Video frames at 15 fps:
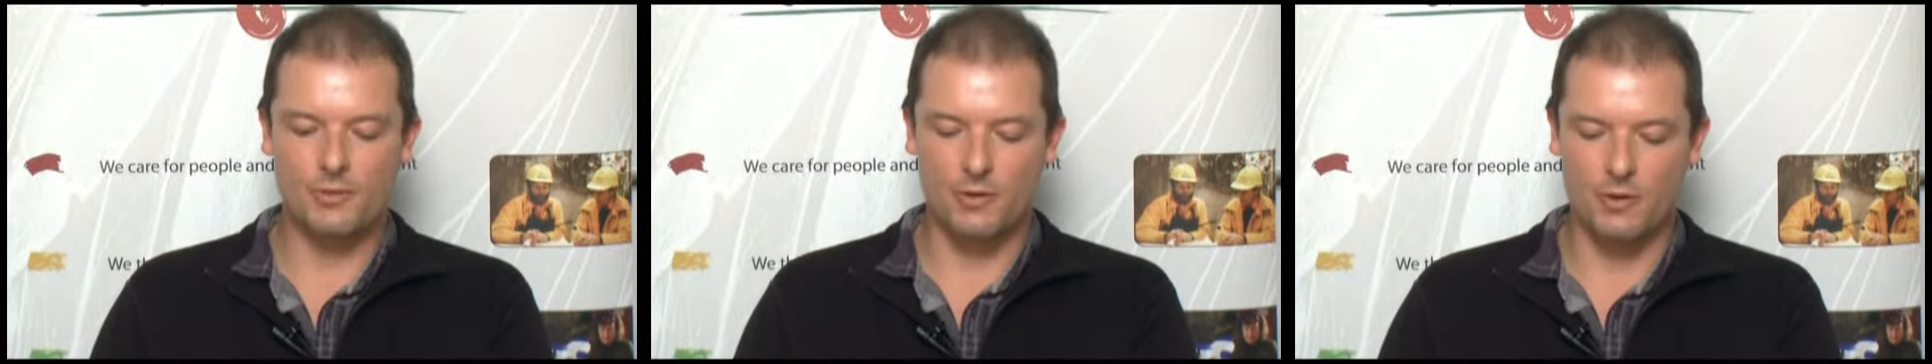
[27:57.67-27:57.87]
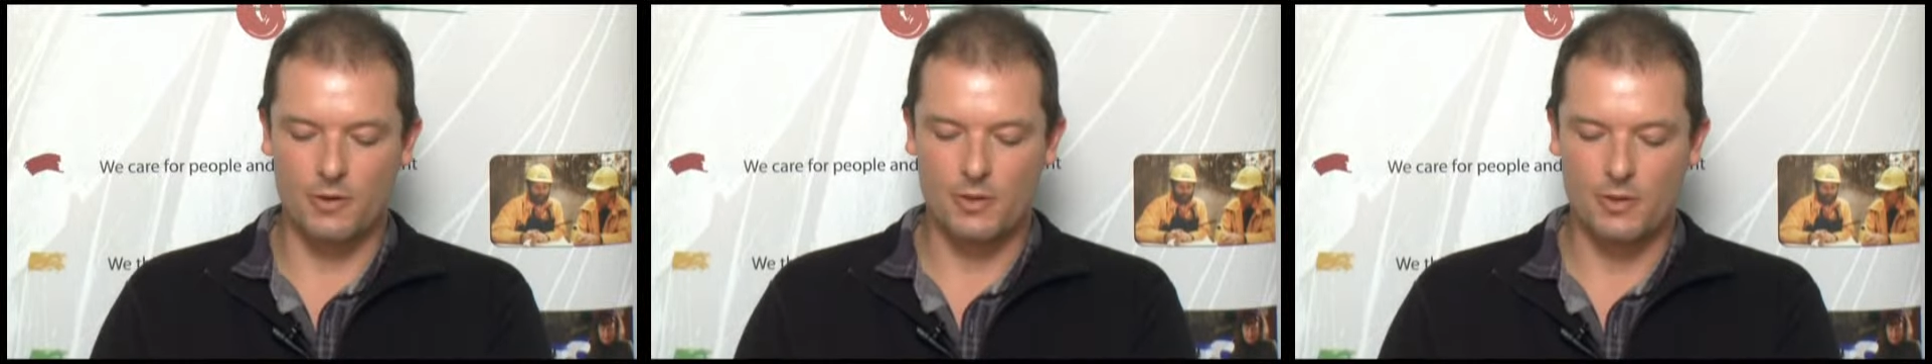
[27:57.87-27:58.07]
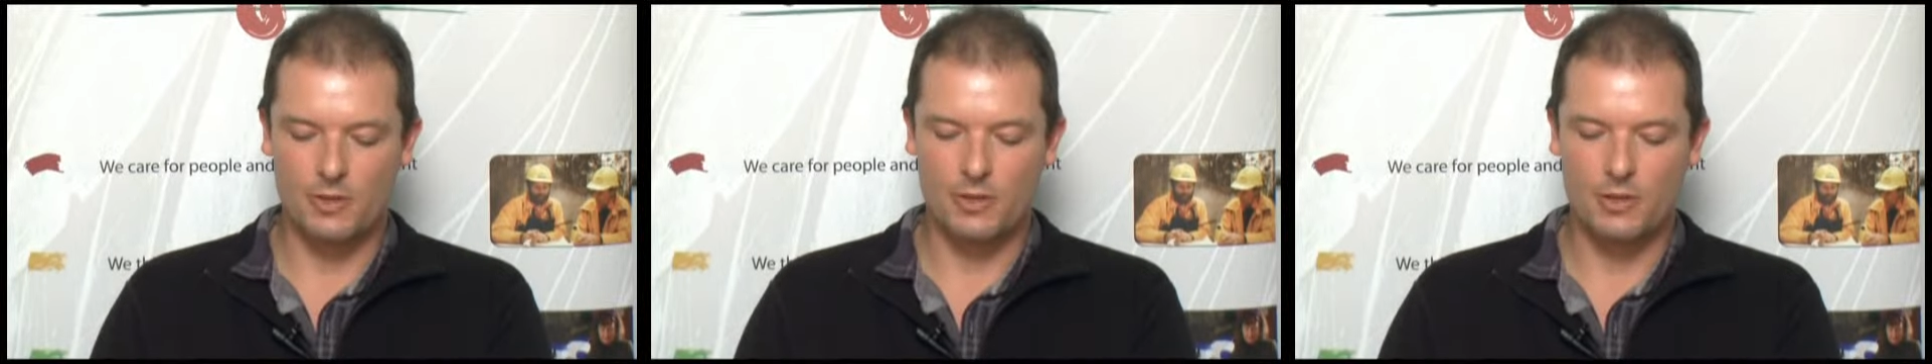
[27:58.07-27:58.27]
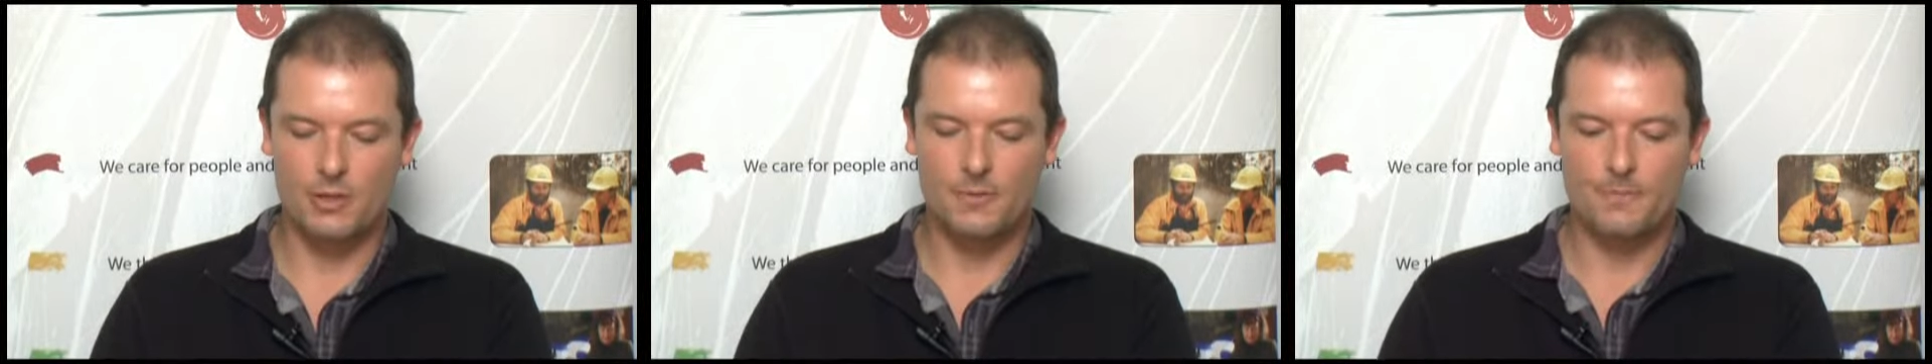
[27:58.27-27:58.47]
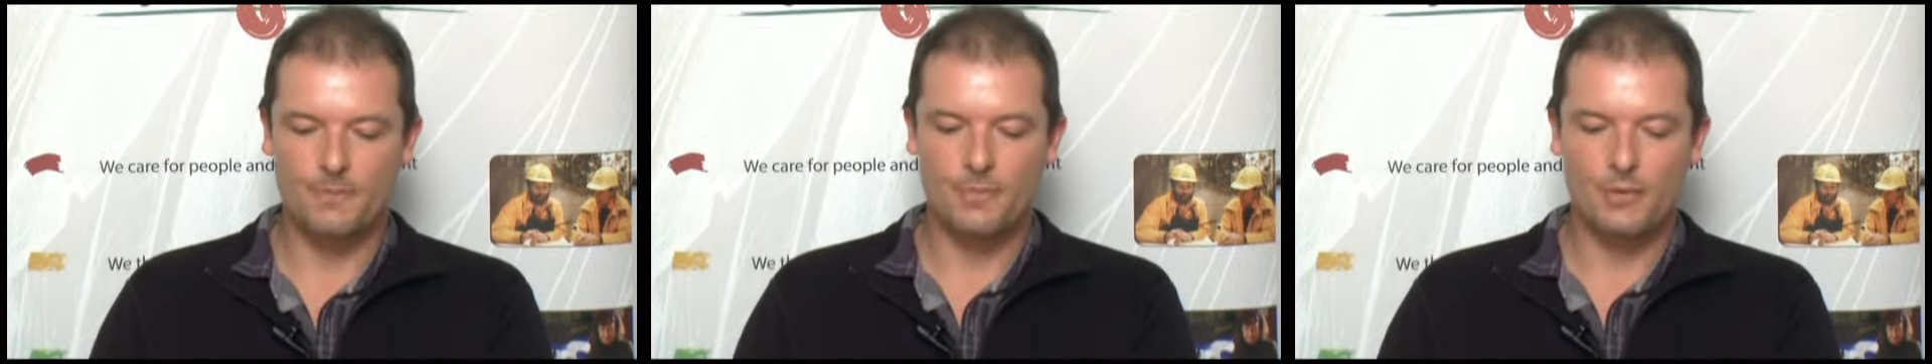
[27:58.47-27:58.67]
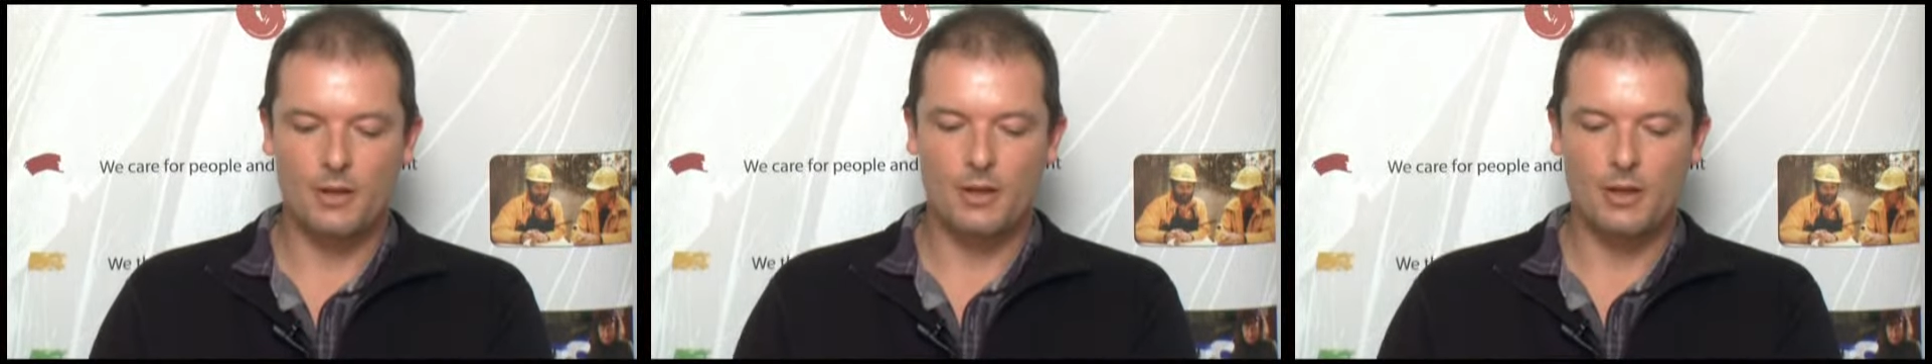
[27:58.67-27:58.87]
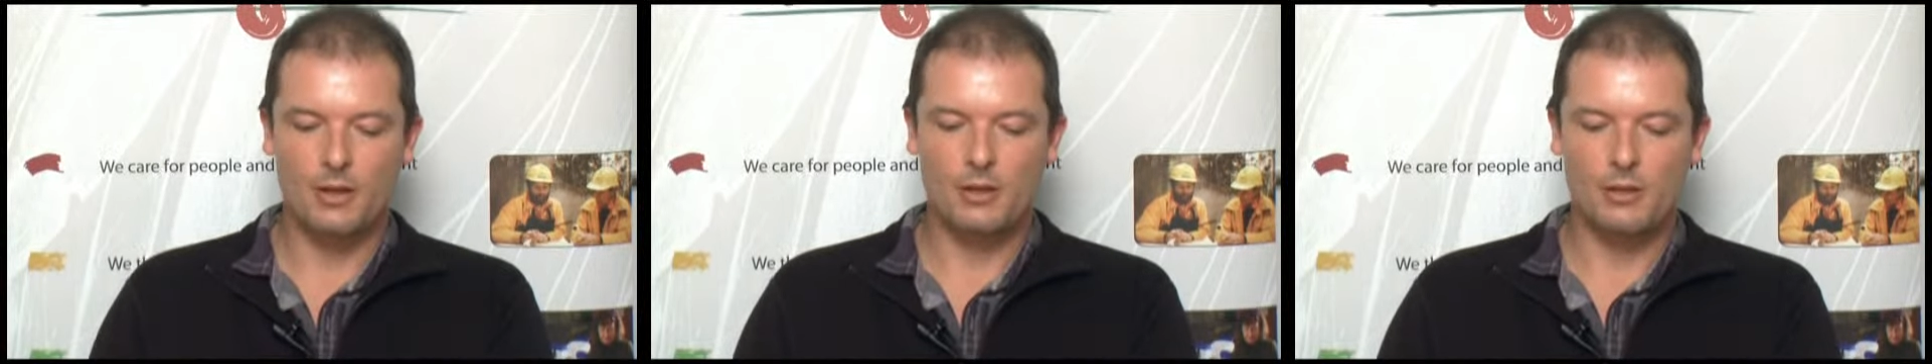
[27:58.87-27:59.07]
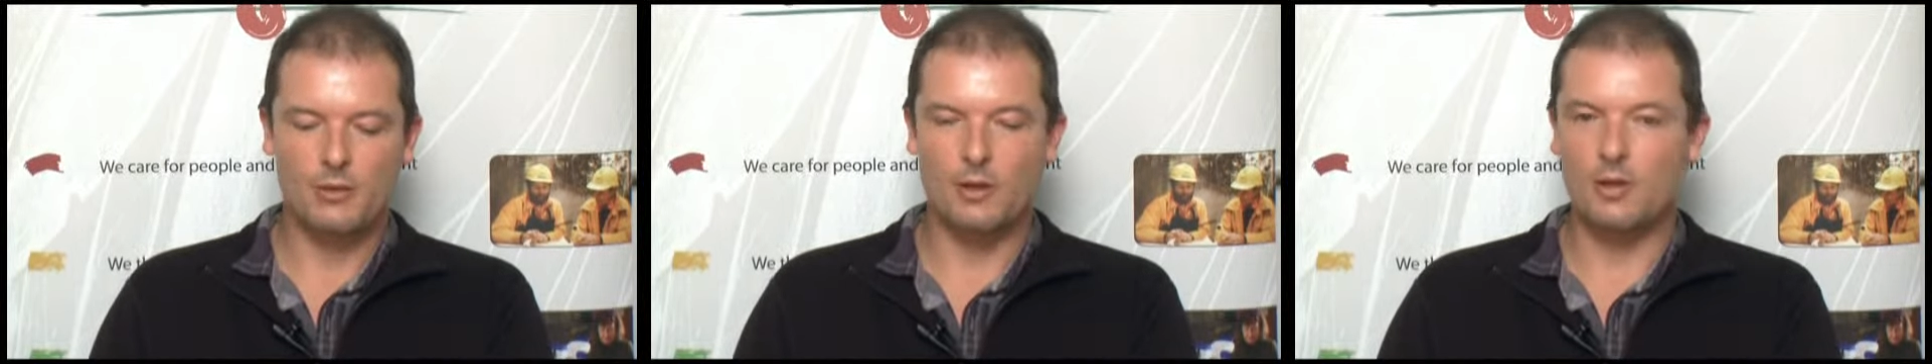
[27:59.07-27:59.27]
forests,
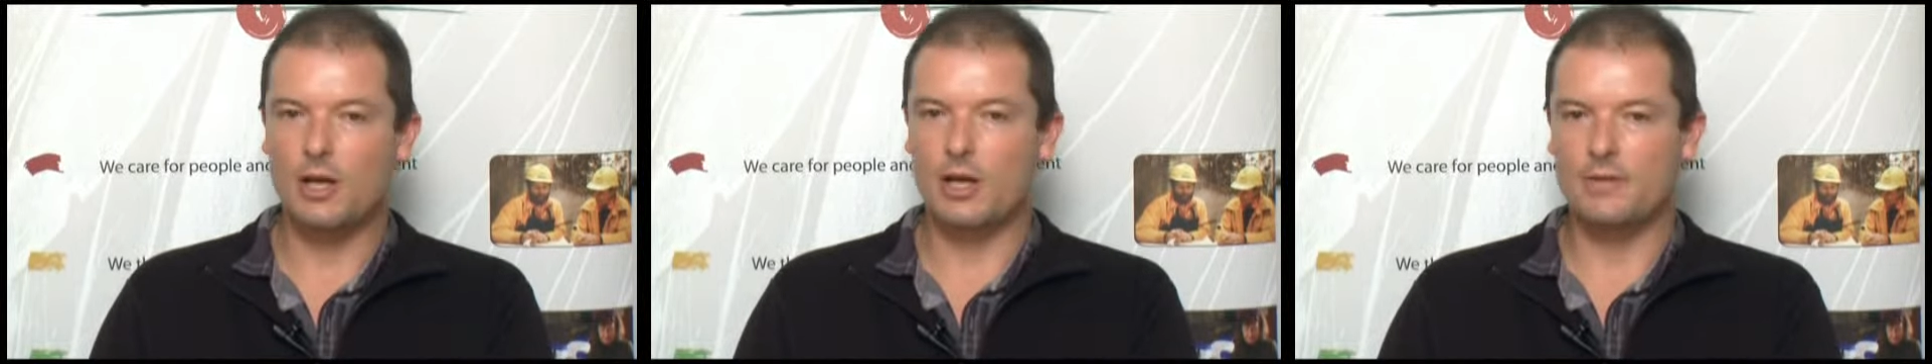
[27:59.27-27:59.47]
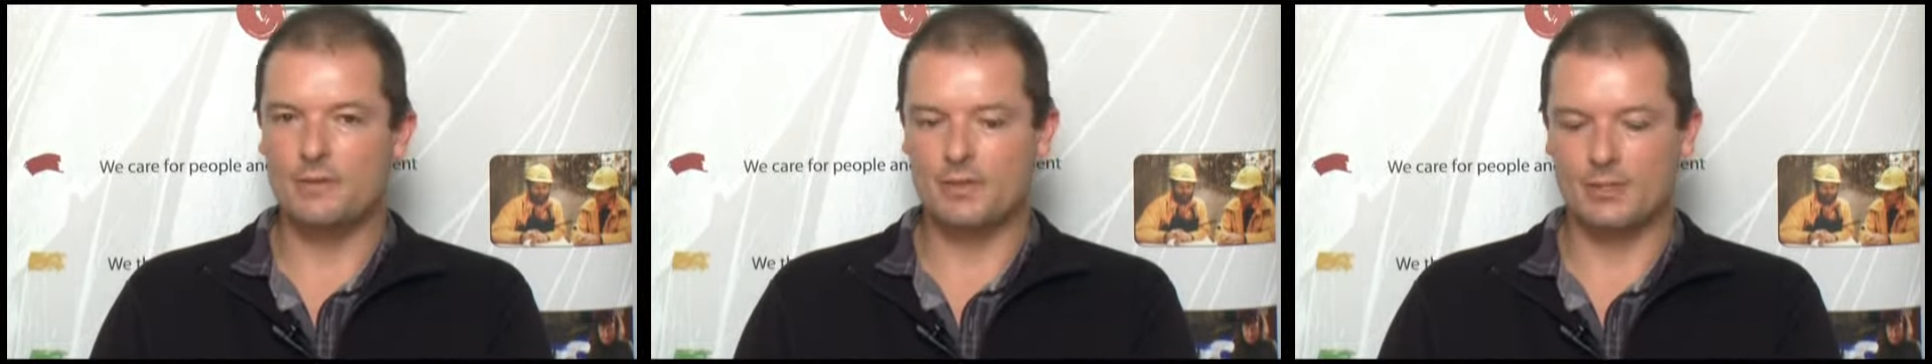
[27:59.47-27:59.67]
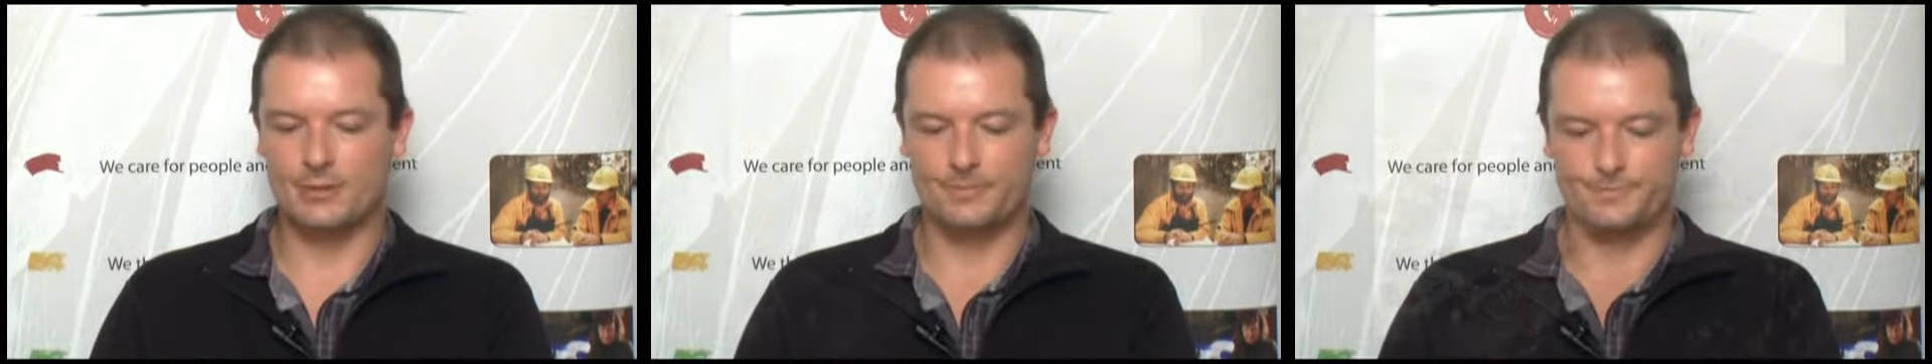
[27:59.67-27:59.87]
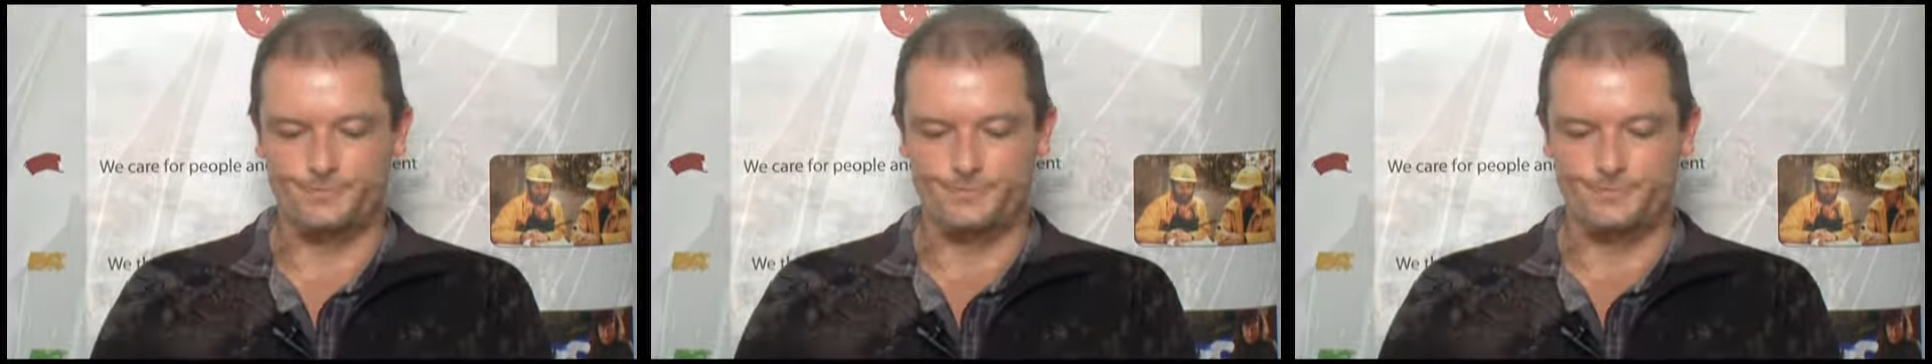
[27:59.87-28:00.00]
not harvesting.